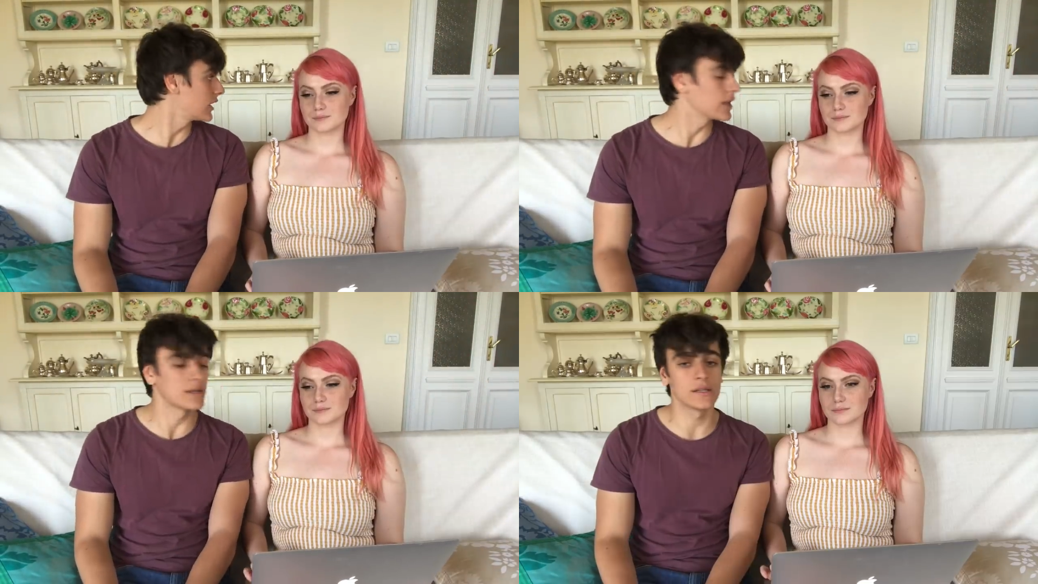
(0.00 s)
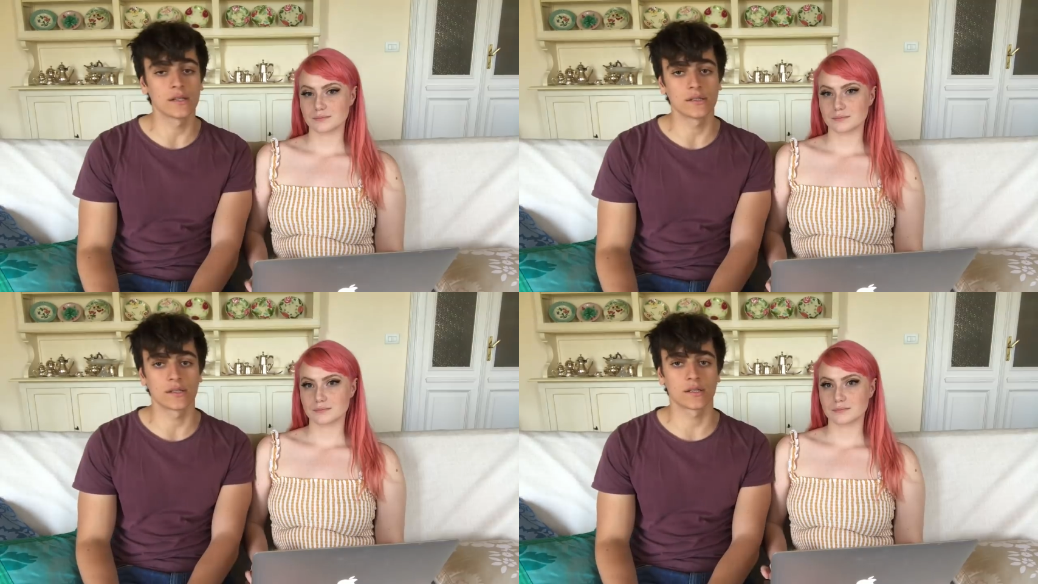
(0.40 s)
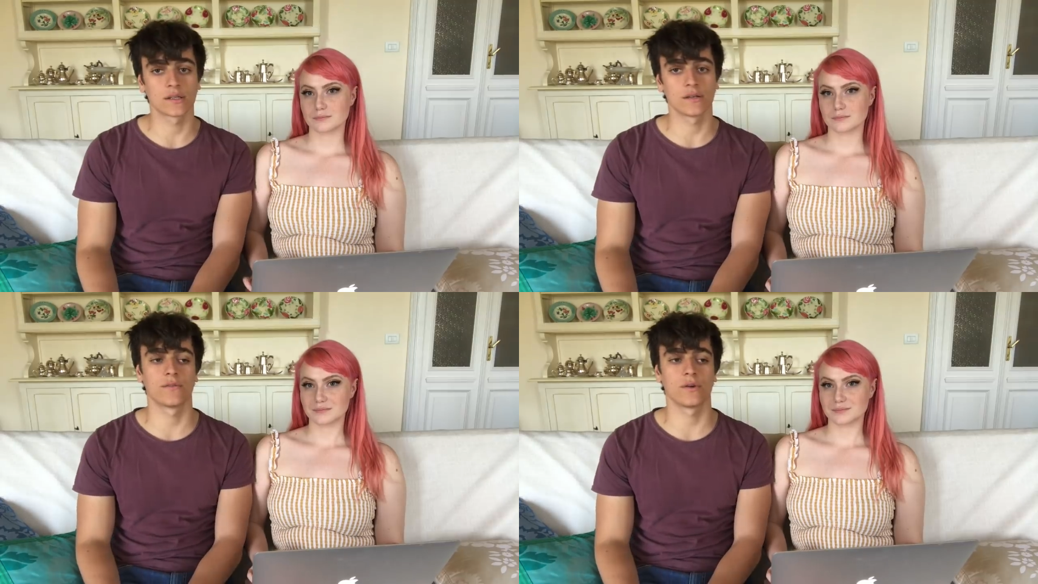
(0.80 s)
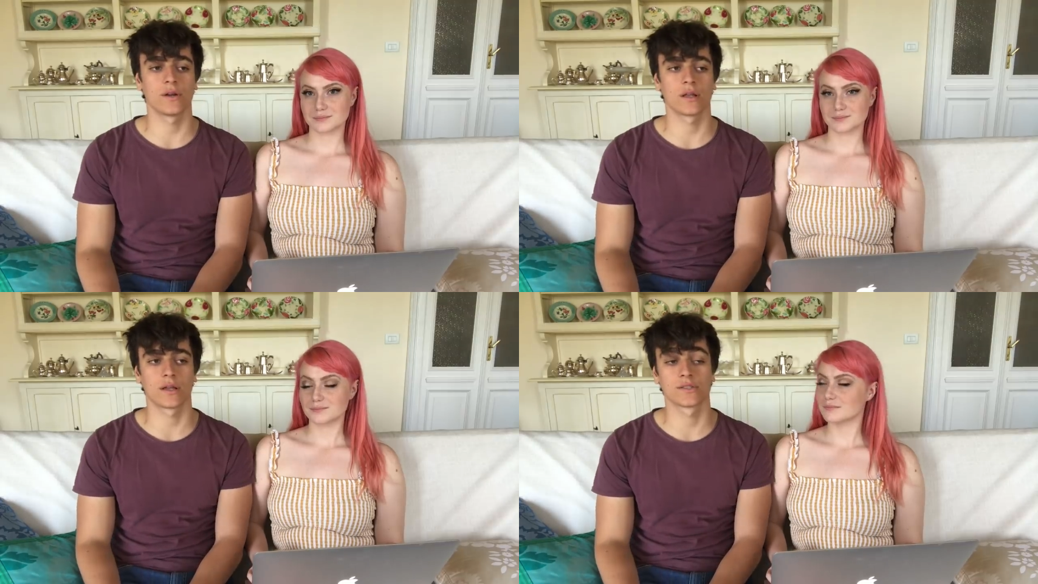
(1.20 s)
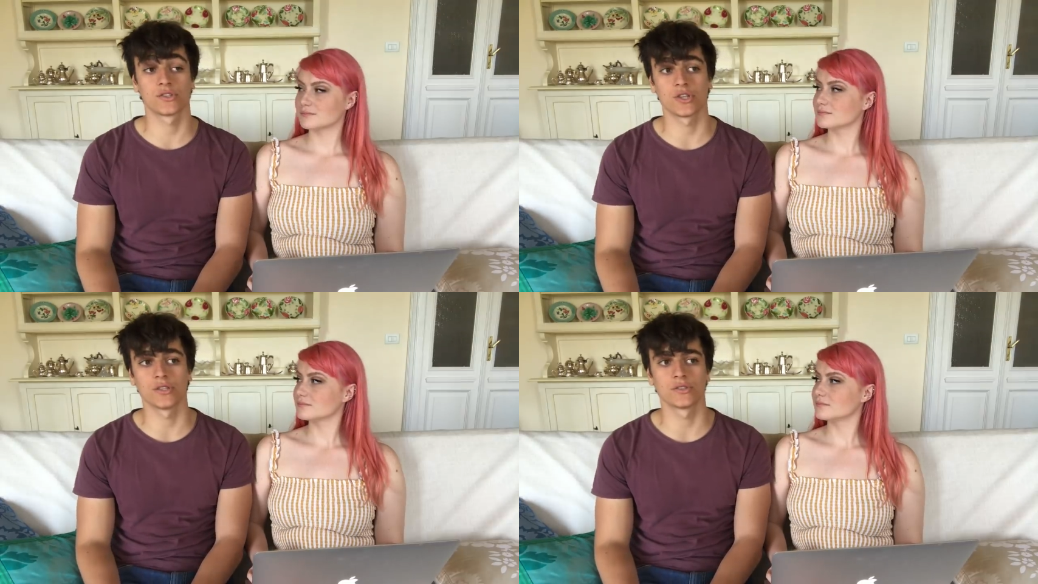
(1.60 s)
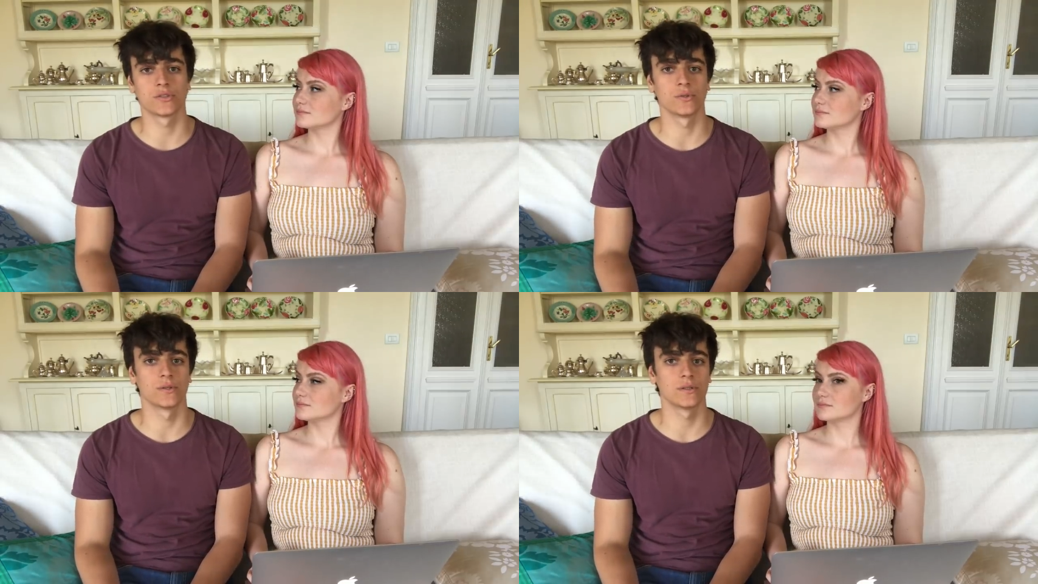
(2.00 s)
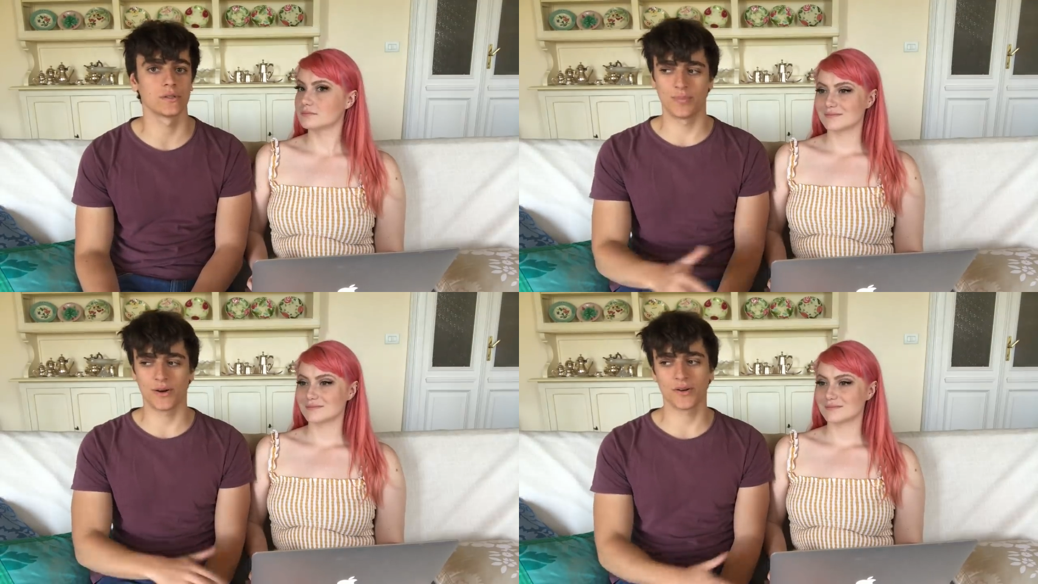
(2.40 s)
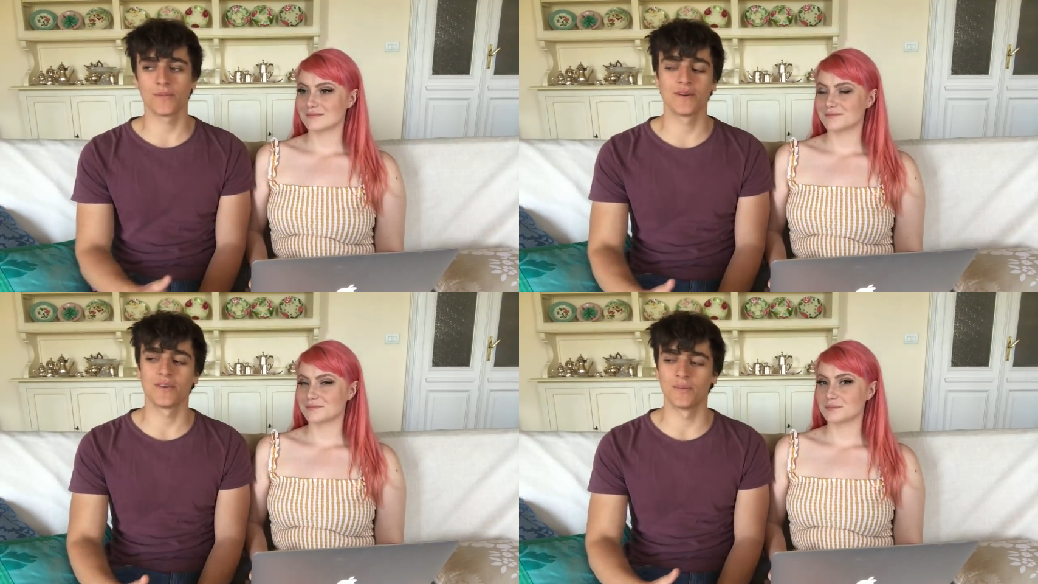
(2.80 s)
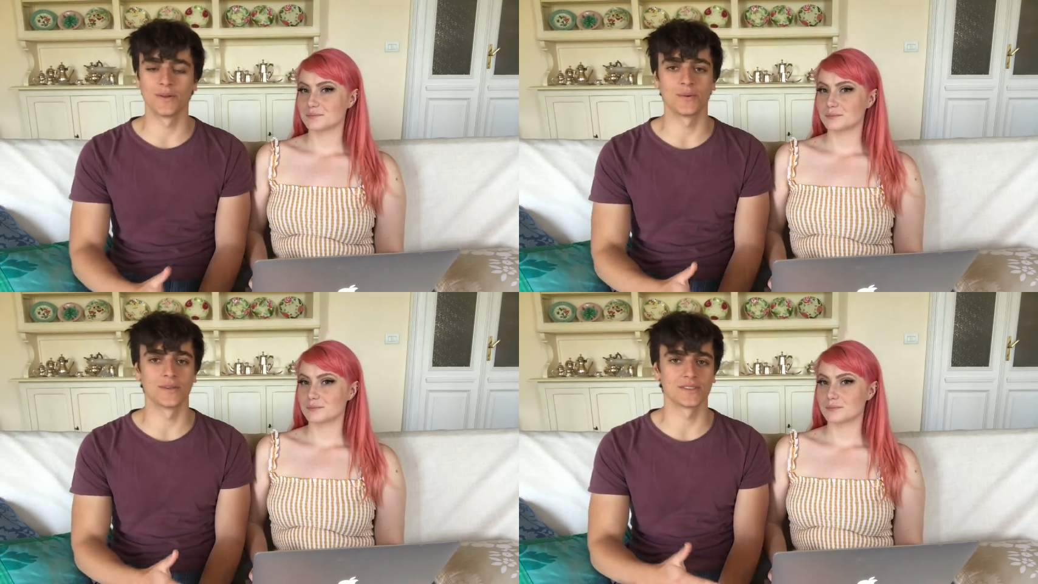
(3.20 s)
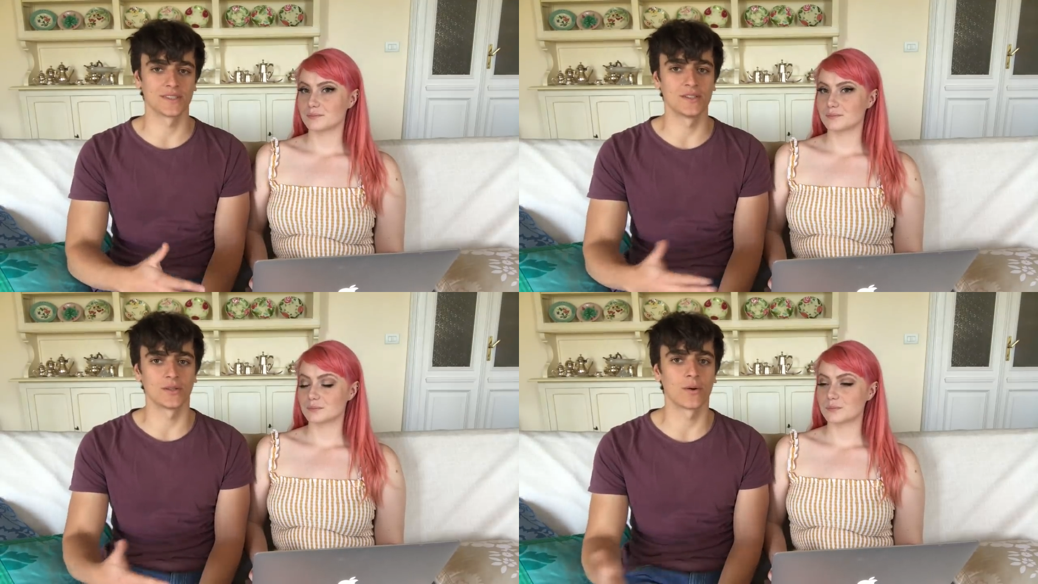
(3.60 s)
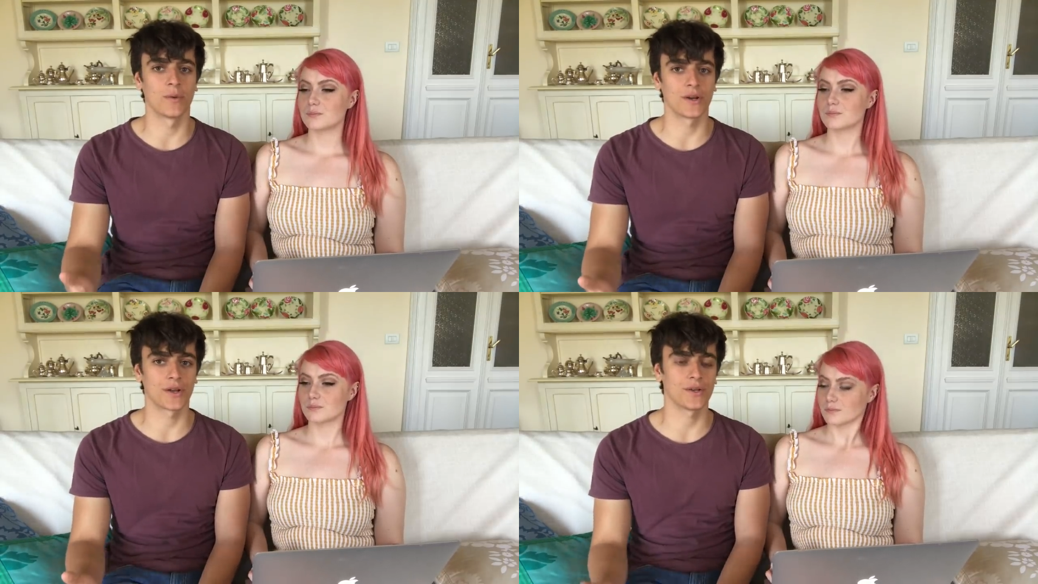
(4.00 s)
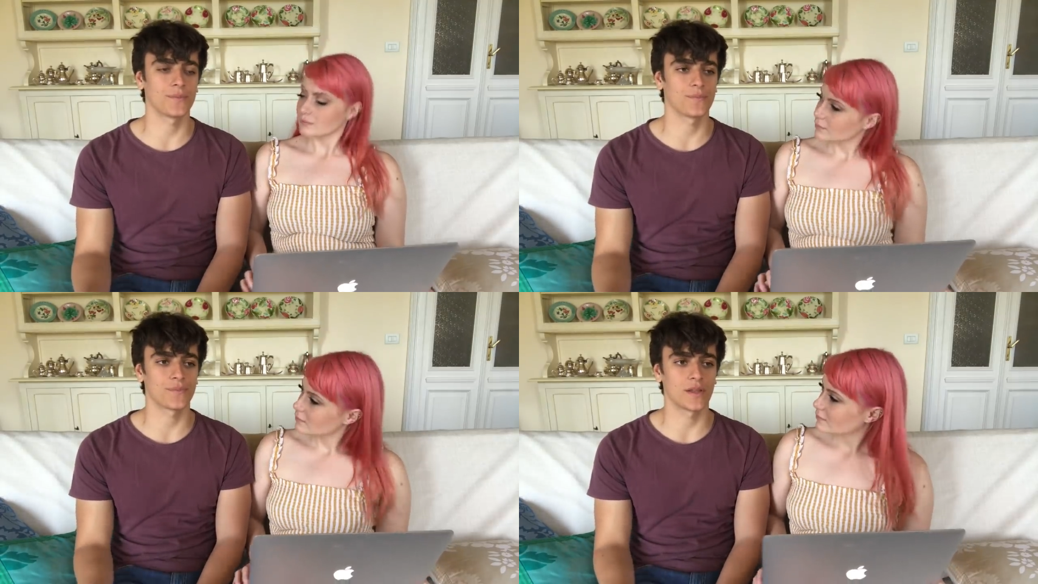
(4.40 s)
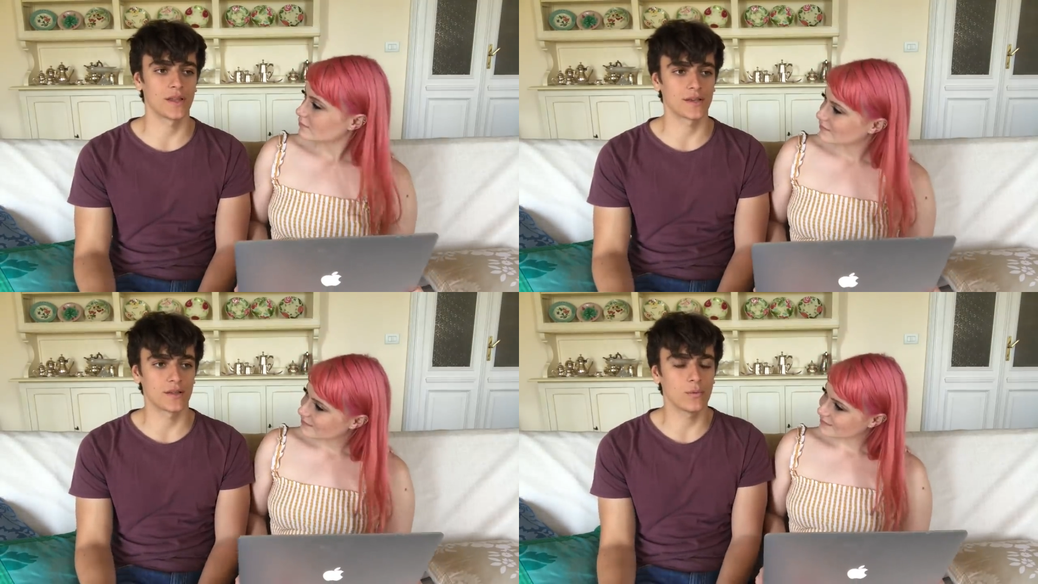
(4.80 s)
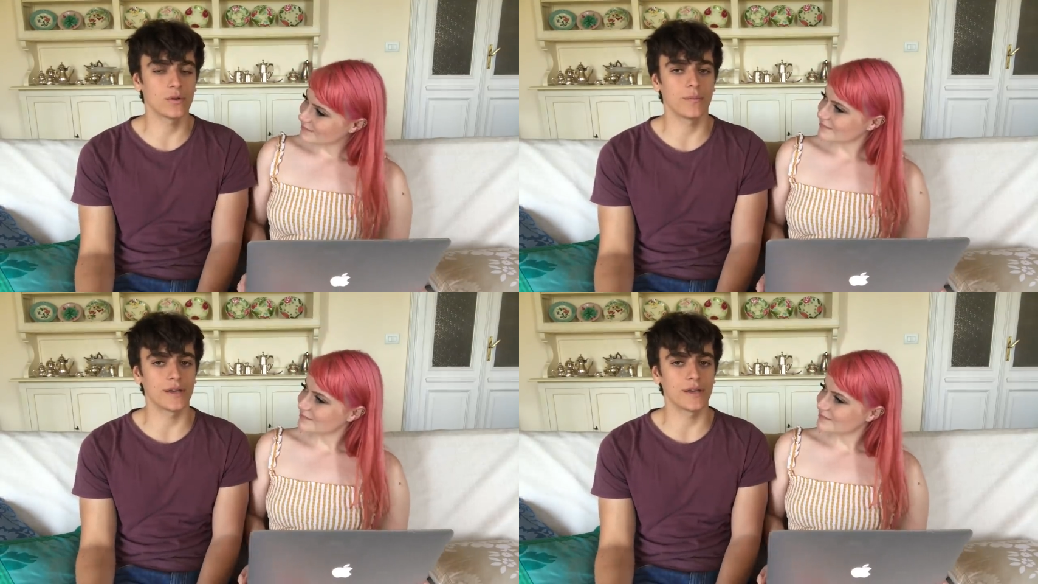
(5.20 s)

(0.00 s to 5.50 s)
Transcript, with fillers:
Speaker 1: Italian like foreign exchange student, part of my family was Italo-American and like they would